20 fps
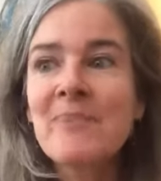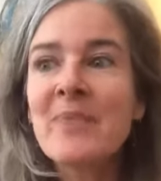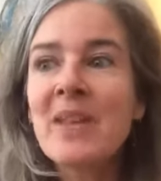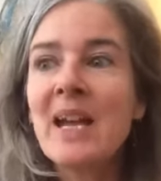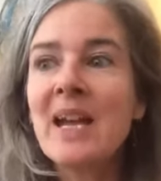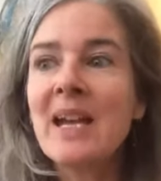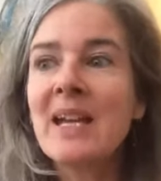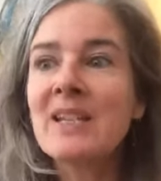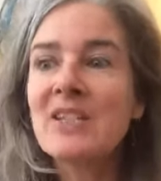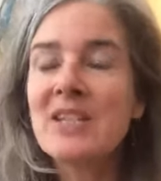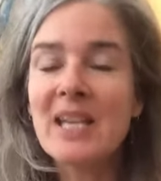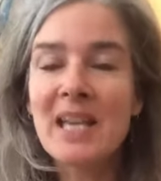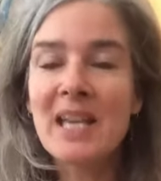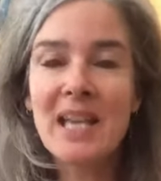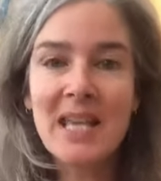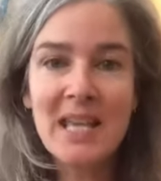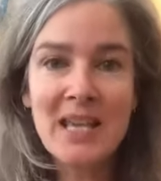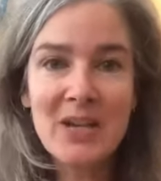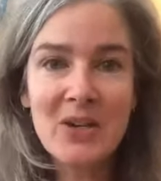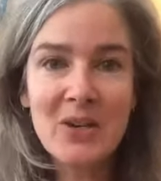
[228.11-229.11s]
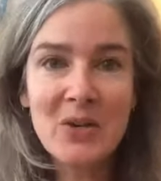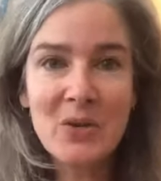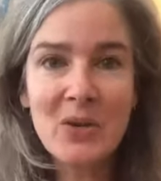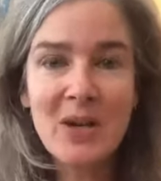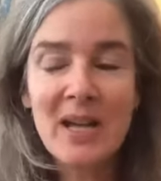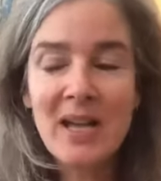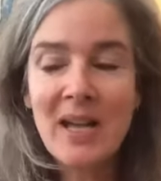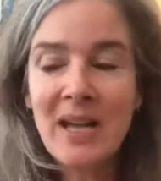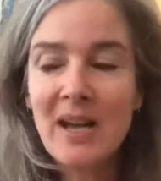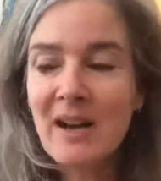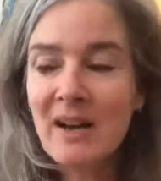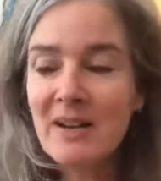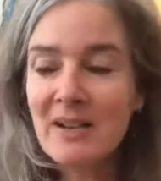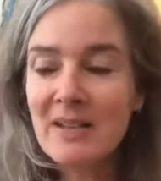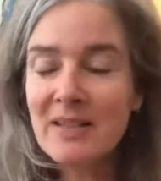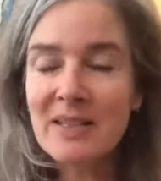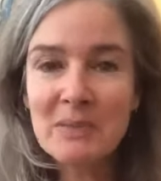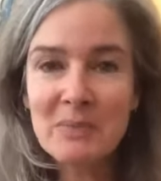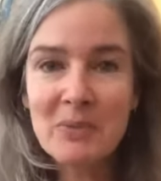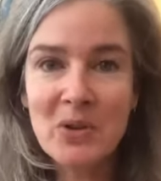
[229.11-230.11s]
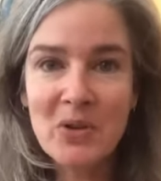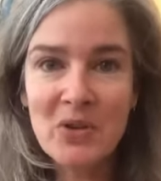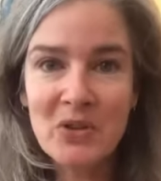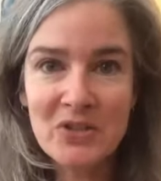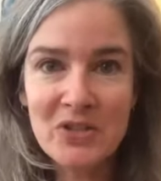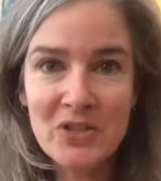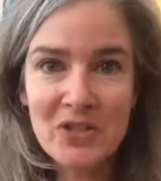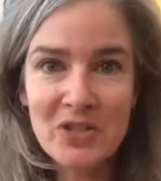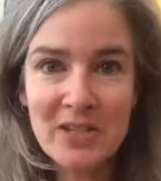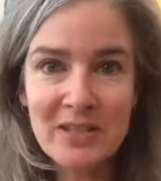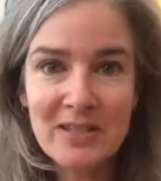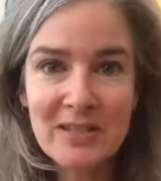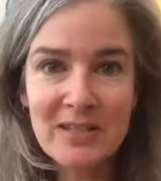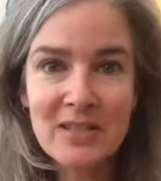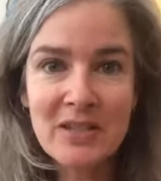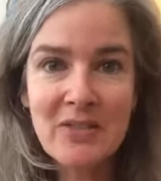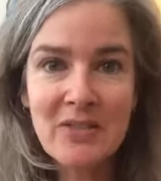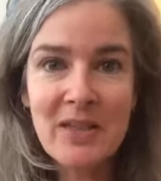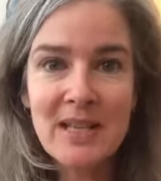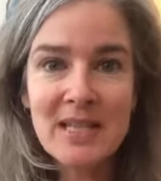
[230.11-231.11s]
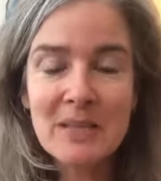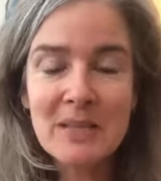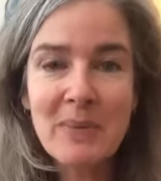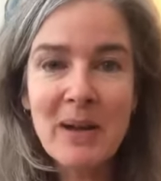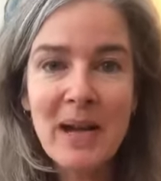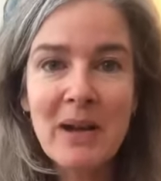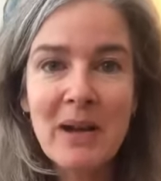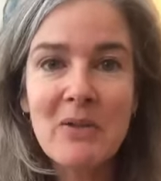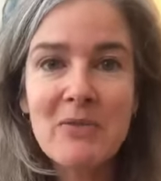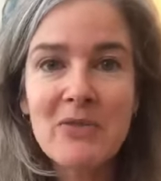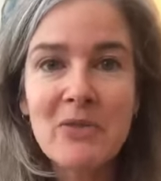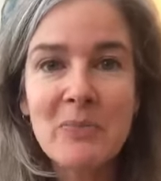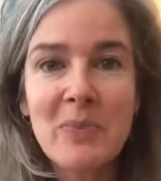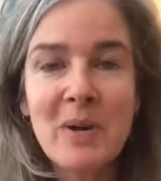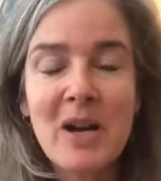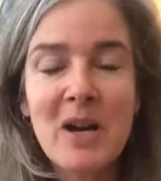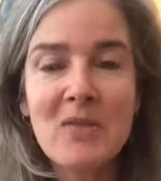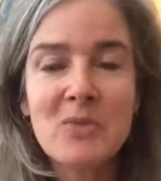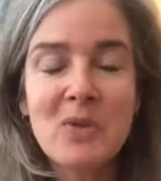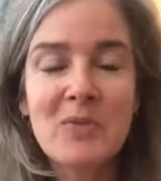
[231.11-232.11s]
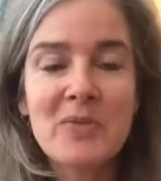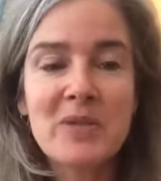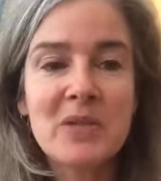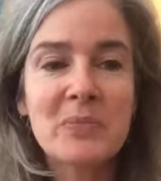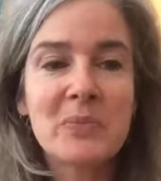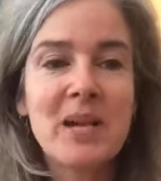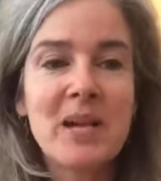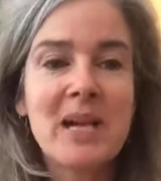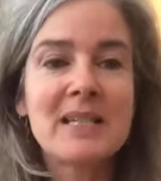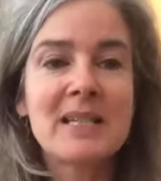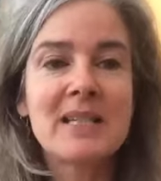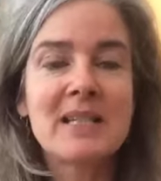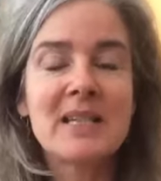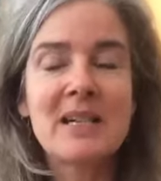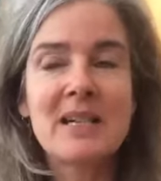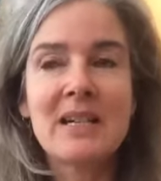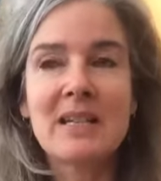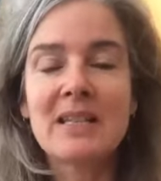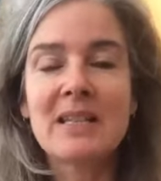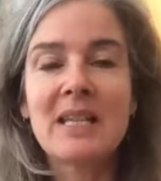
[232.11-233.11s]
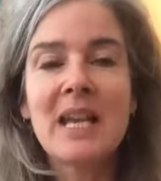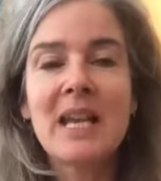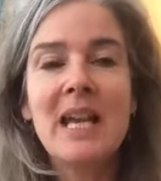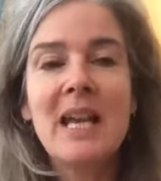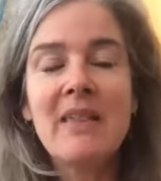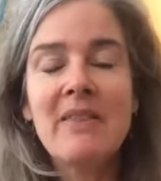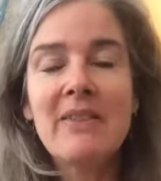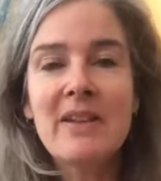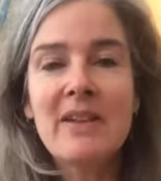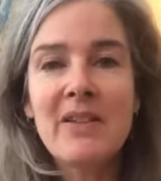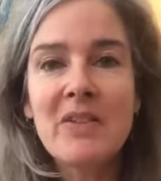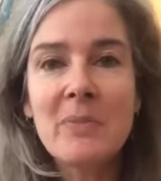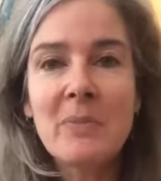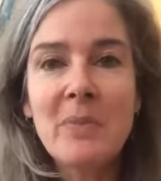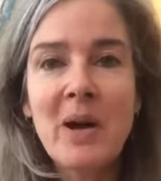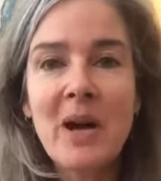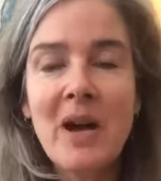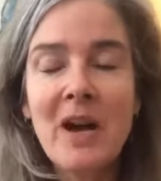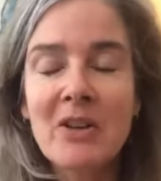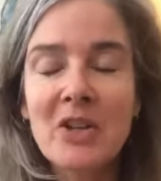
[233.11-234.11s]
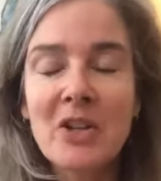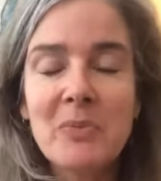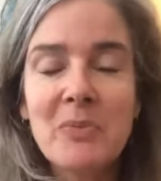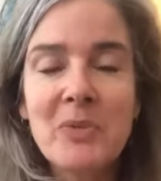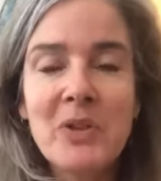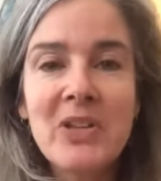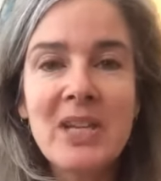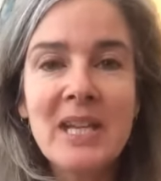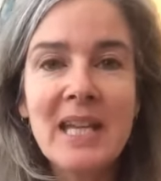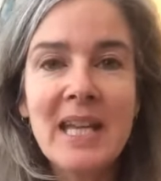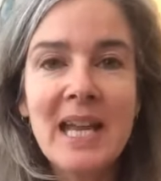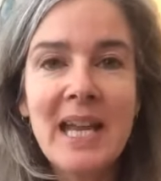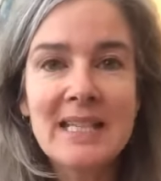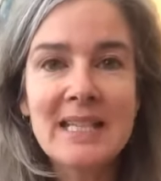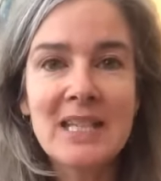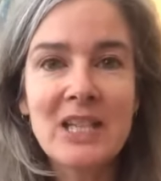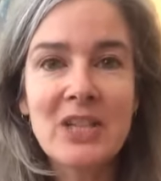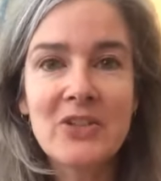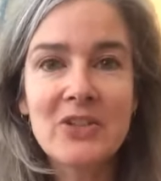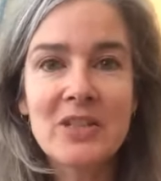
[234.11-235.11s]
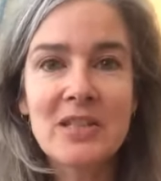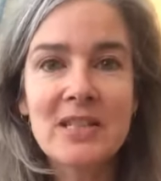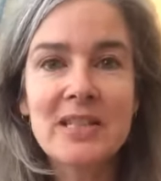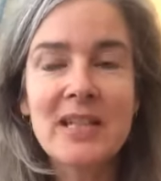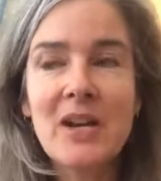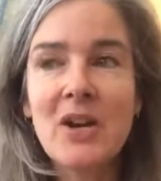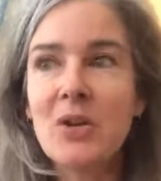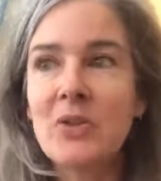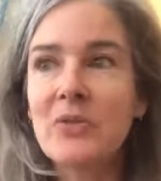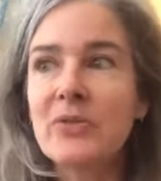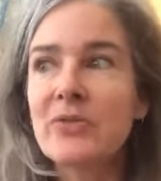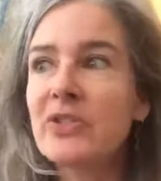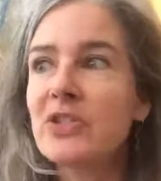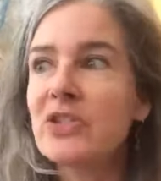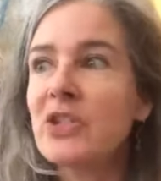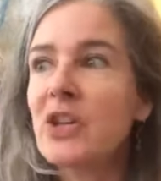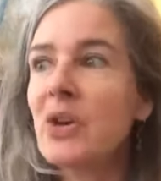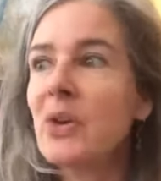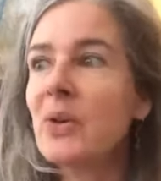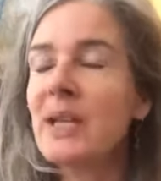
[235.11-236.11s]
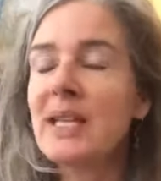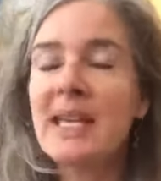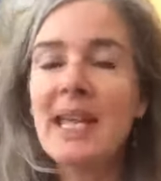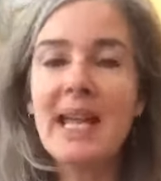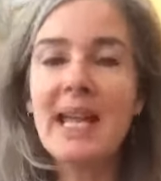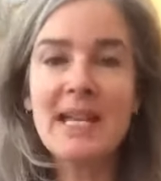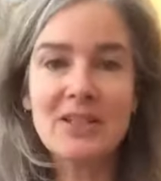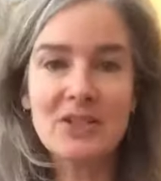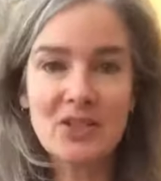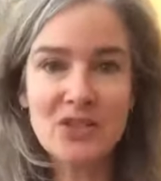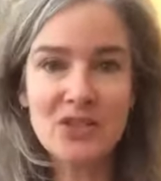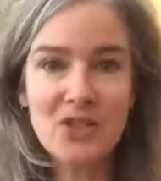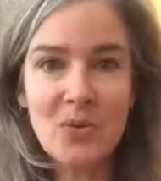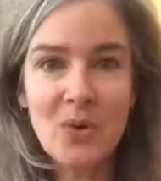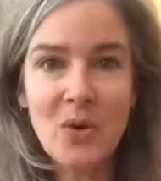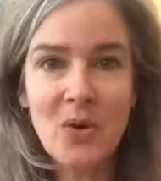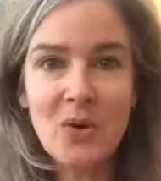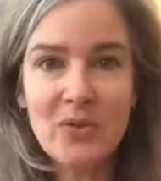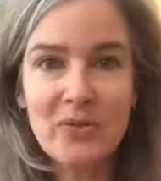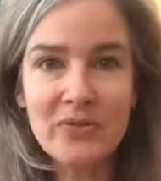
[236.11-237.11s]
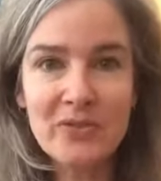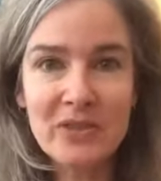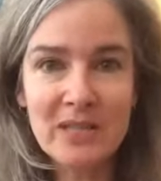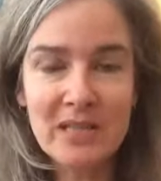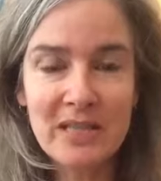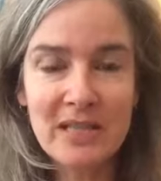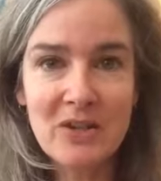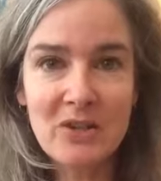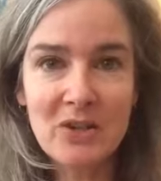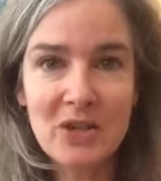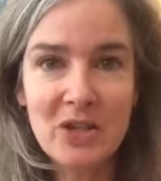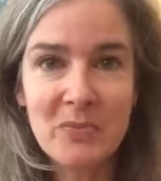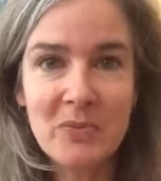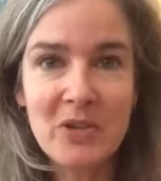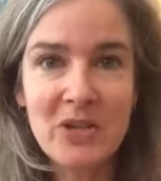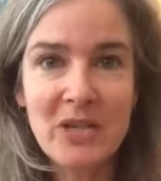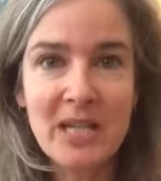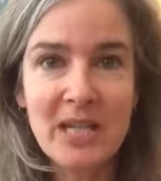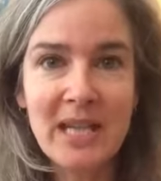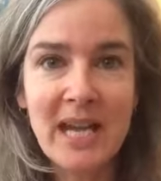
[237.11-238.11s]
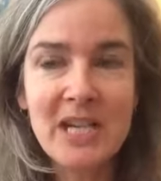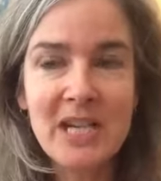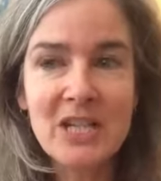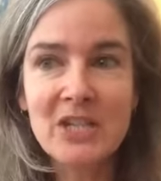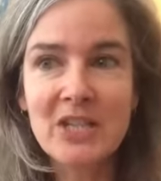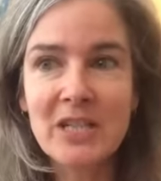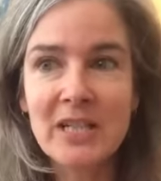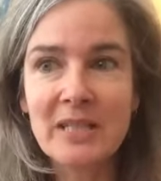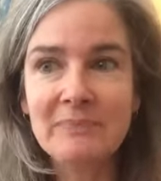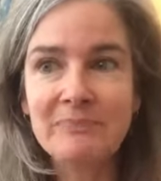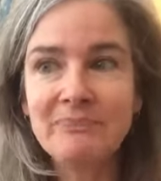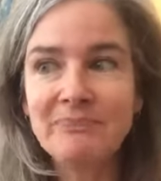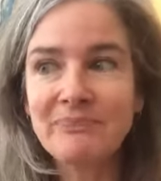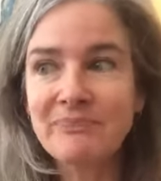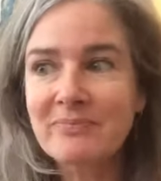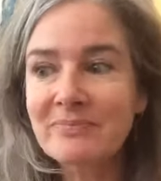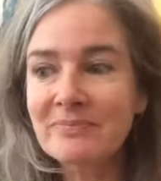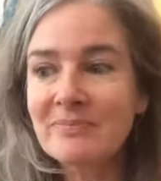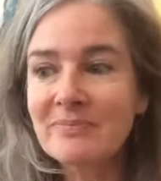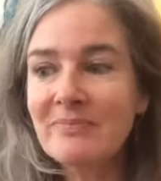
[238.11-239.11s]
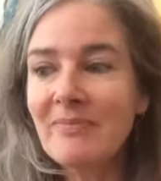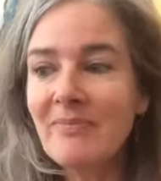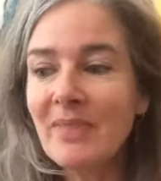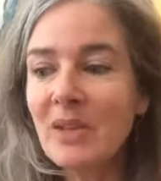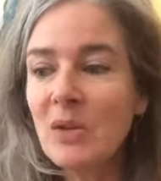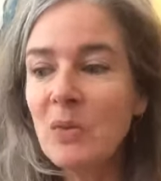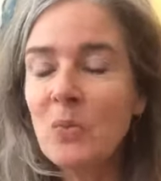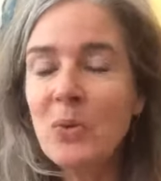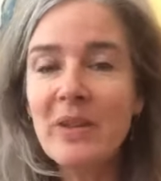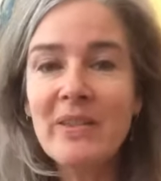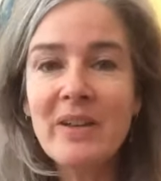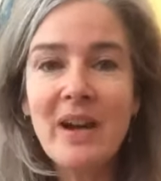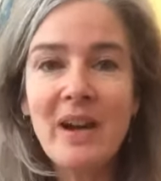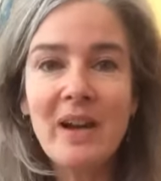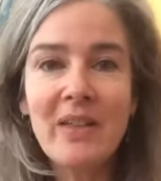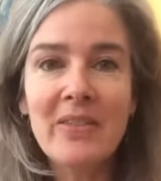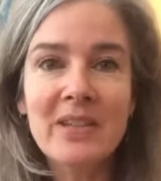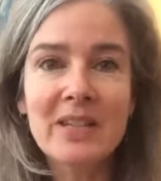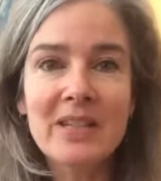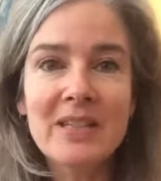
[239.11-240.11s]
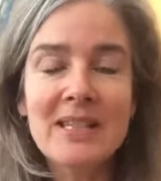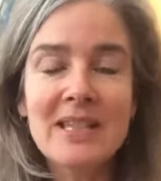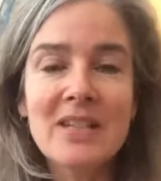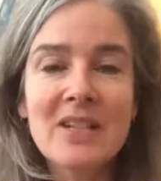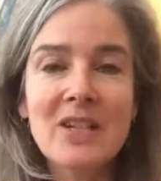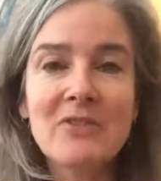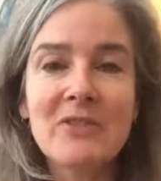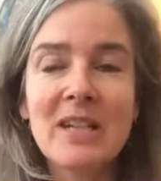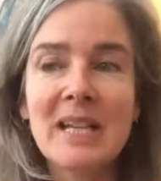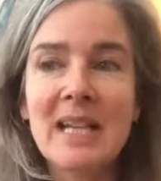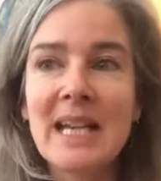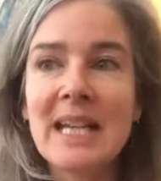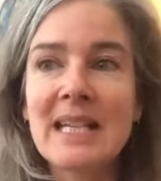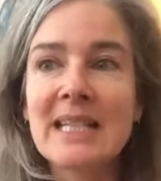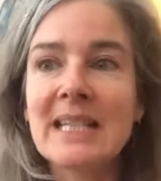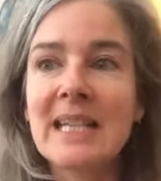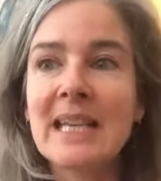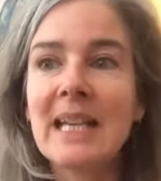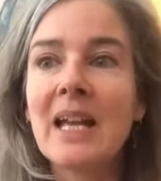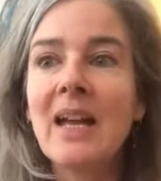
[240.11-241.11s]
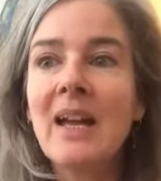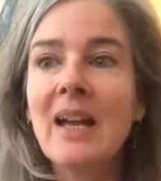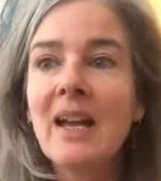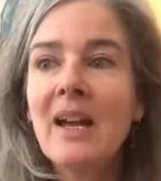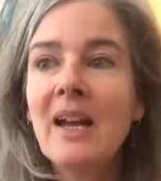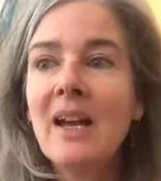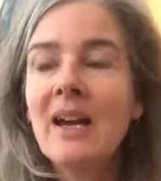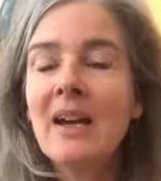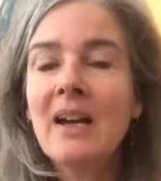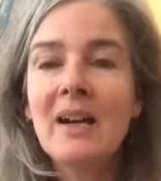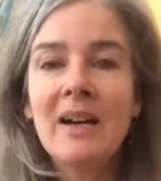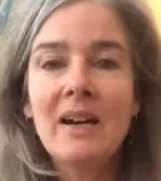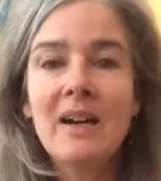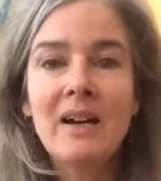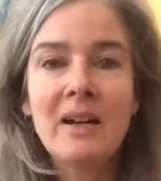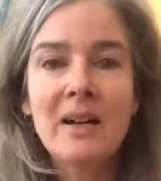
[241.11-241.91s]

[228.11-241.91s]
and to heal our subconscious. So that's a powerful part of what this practice does. The other part, communicating yourself. So again, so often in our communication with others, in our relating, our